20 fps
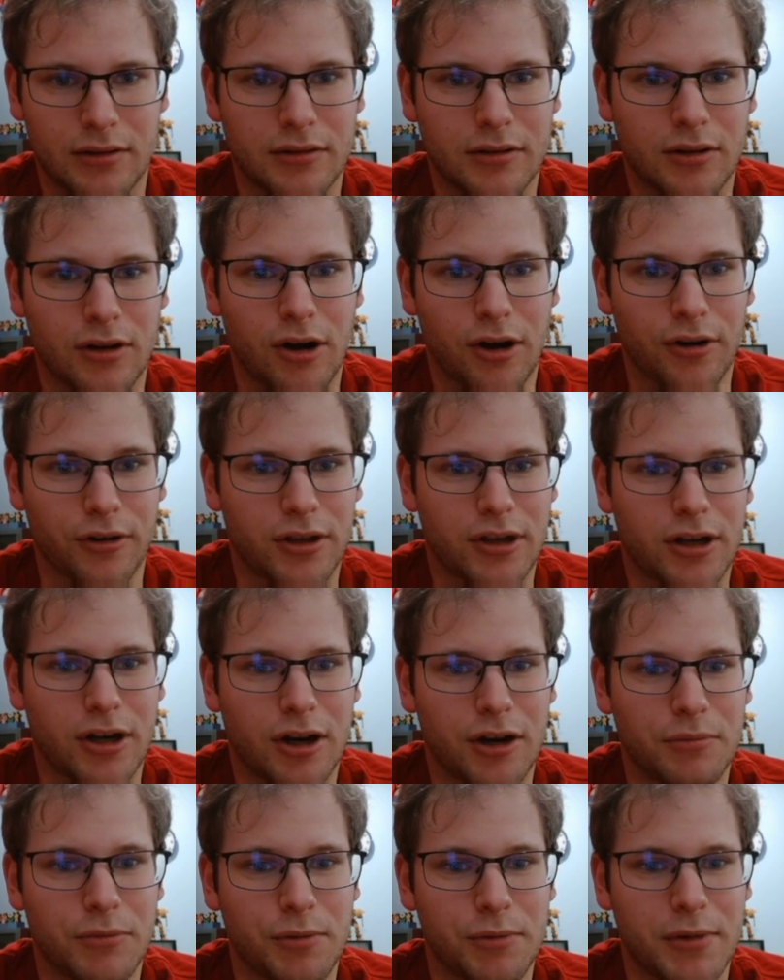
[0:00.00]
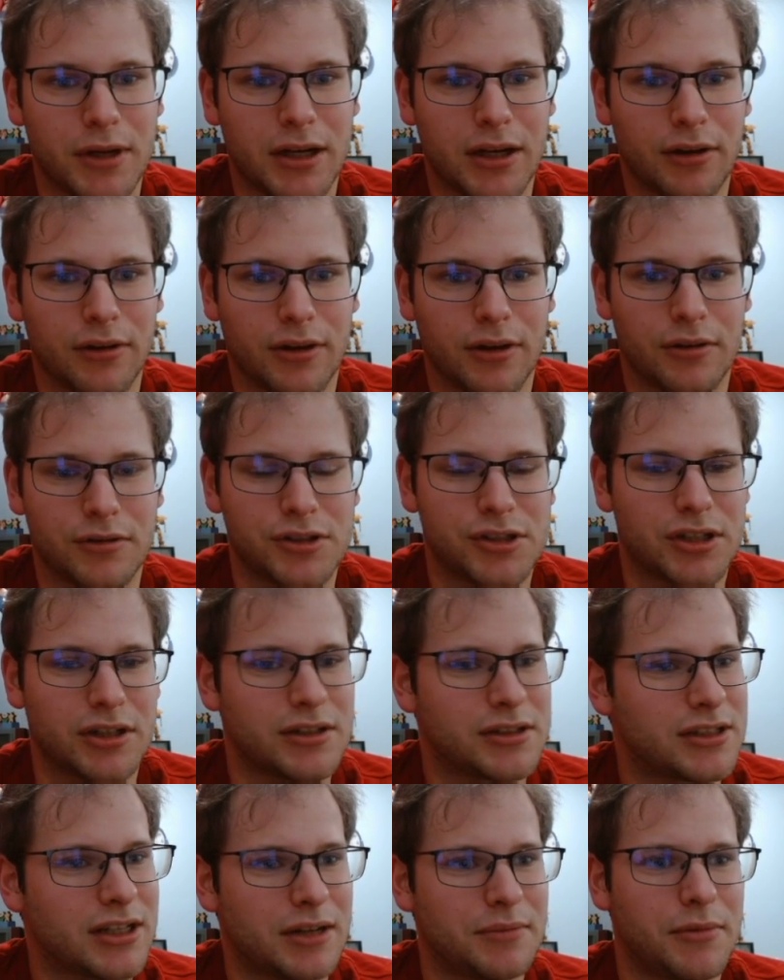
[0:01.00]
Heart of the card moment here, though. Just gonna
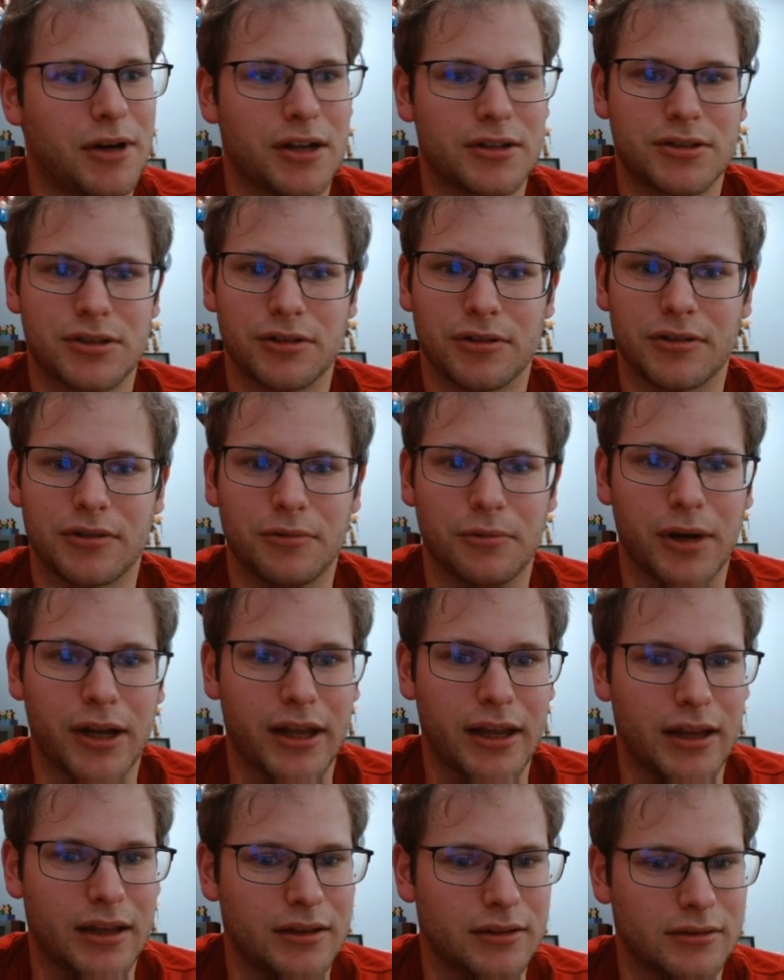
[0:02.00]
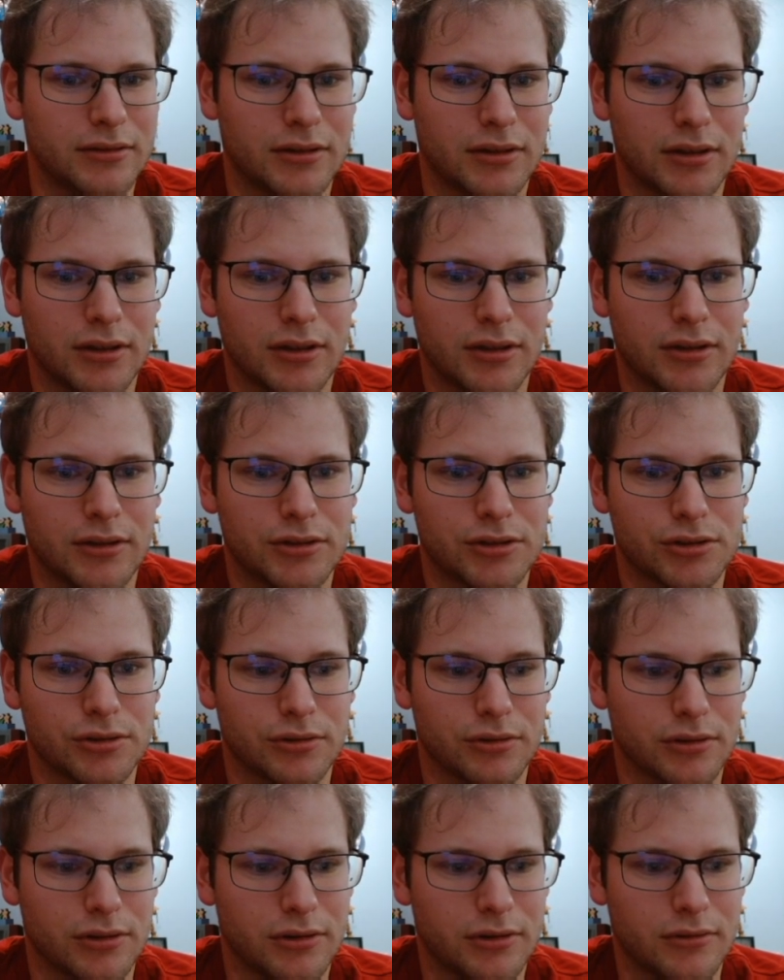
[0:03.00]
set a monster in the way.
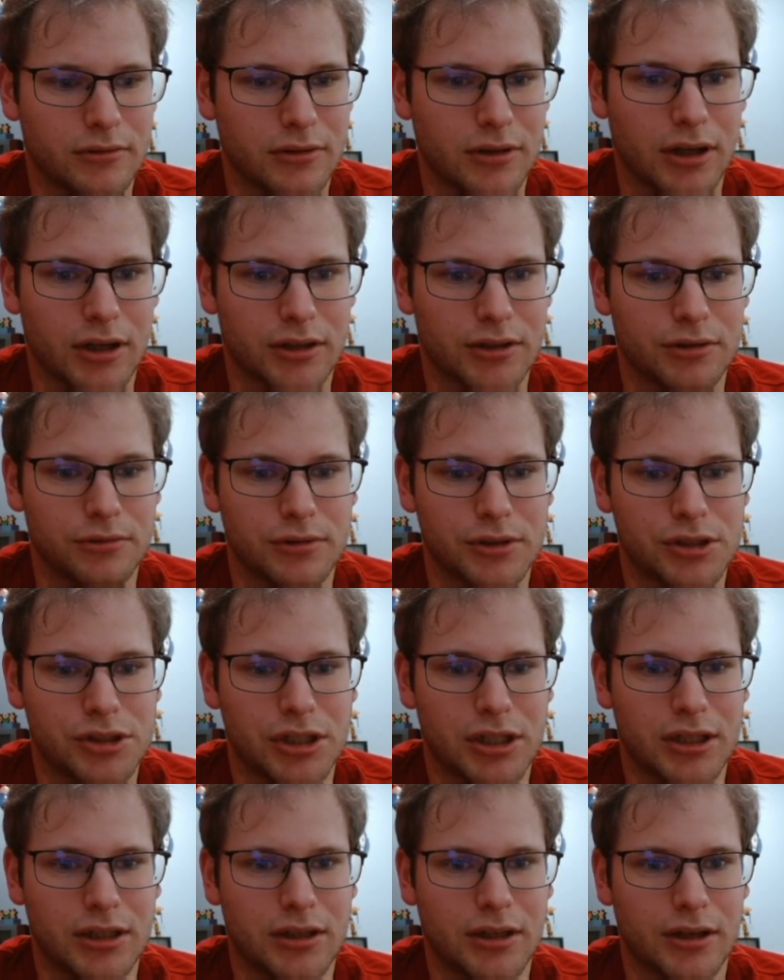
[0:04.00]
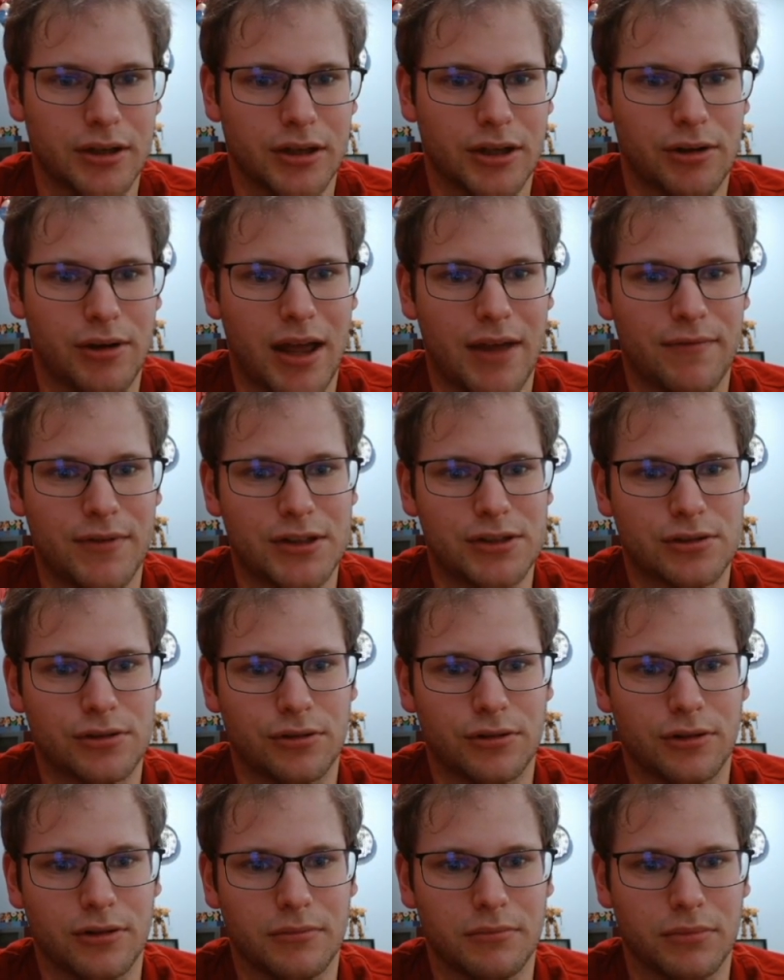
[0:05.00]
Sure. Hawk-Tuaji gonna go Heavy
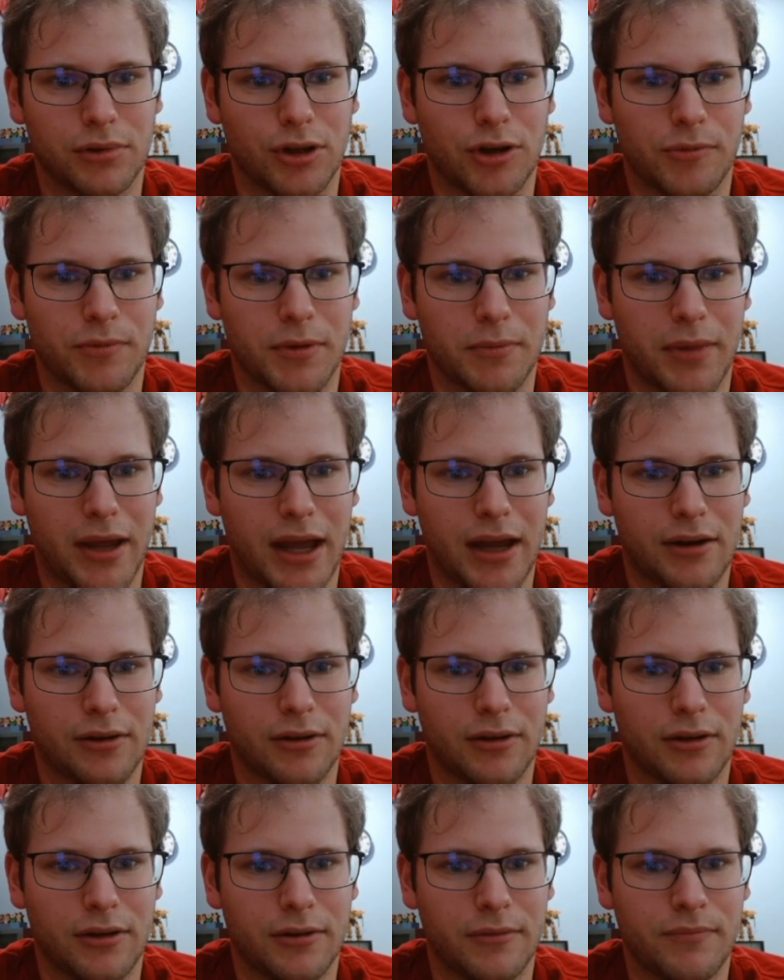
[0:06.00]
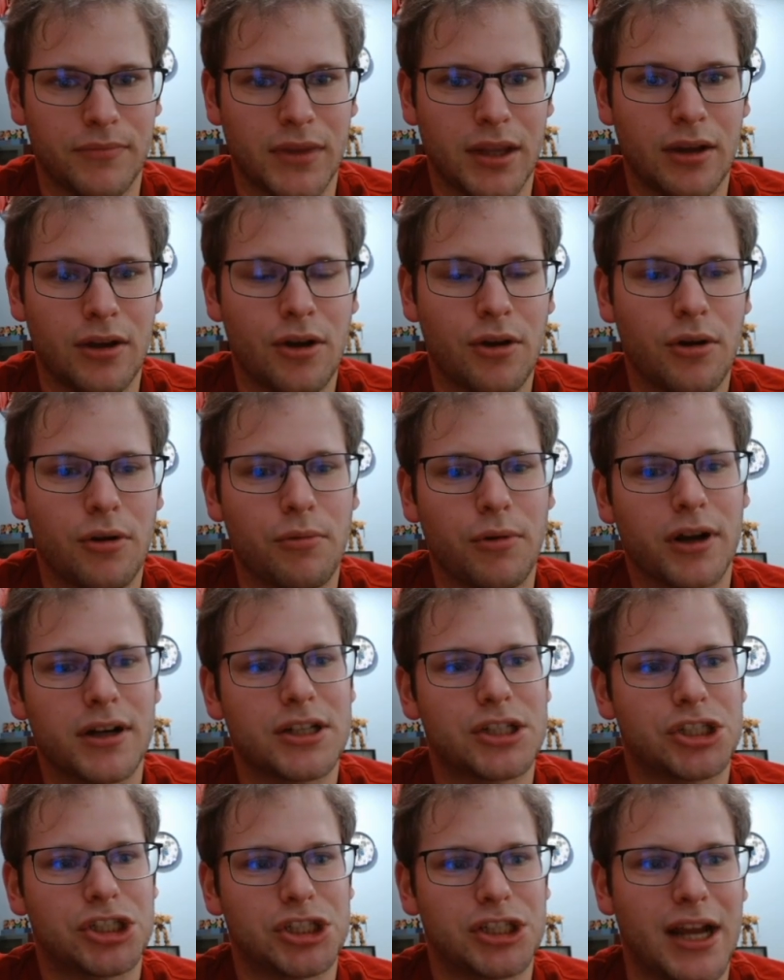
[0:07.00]
Storm, blow up the back row. We're gonna
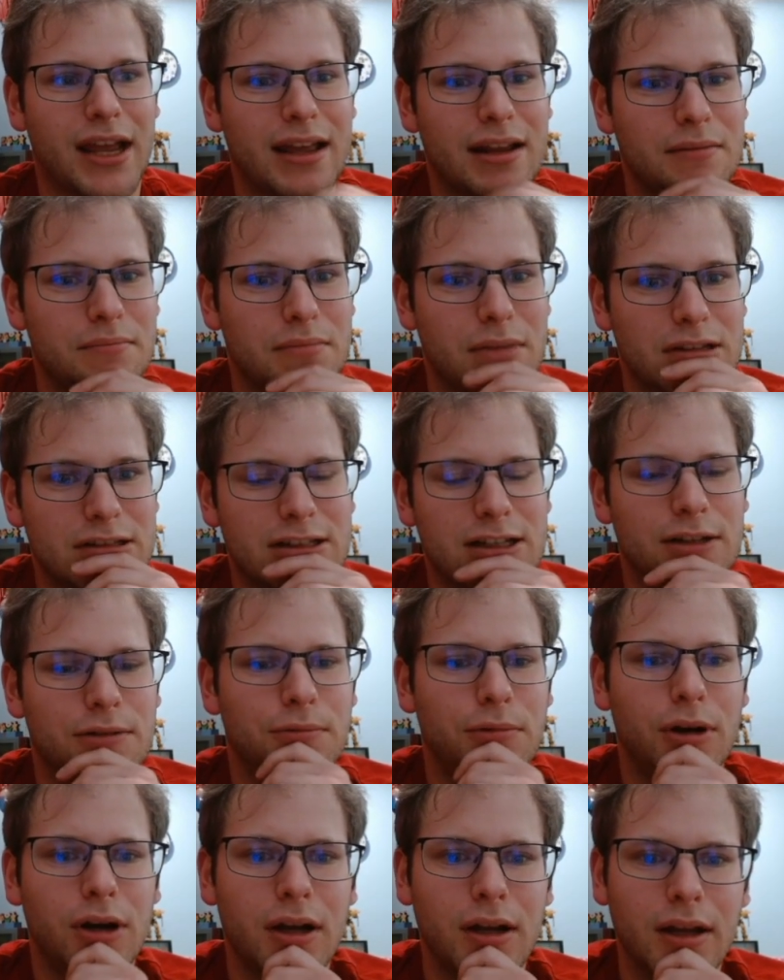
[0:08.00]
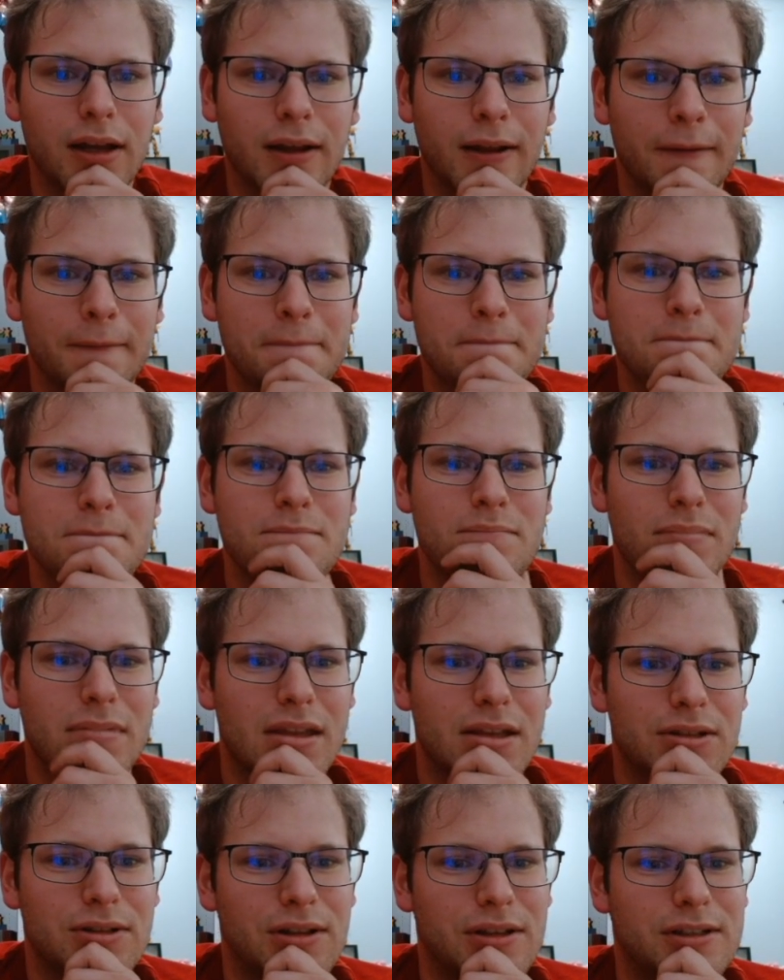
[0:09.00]
chain Mystic Walk.
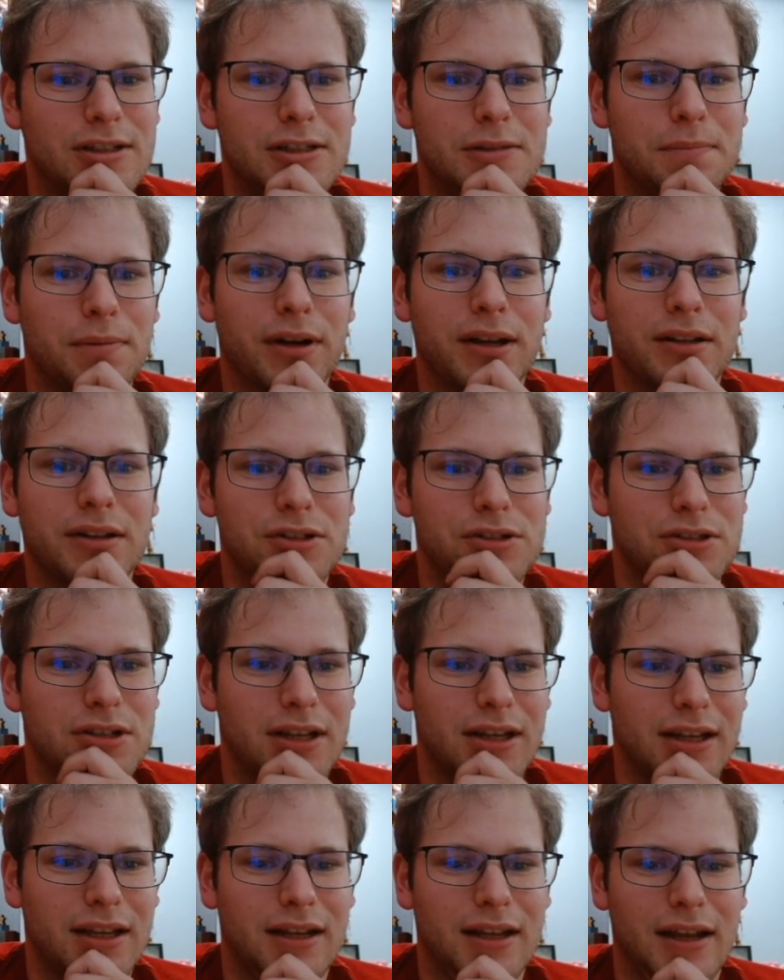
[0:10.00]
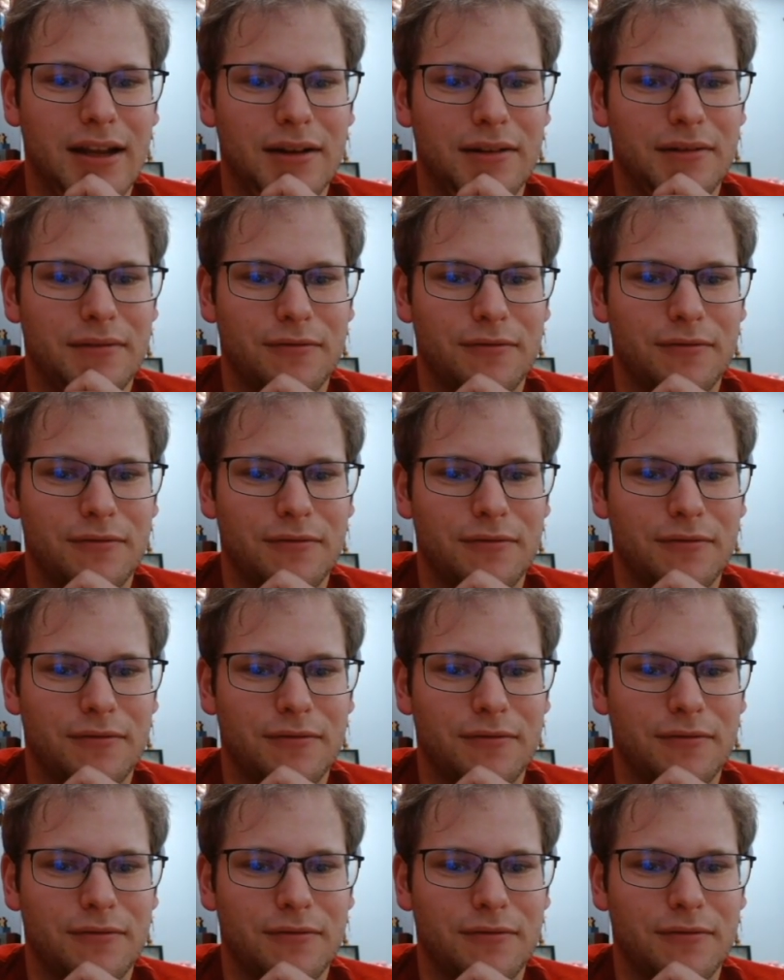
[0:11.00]
So this is pretty interesting.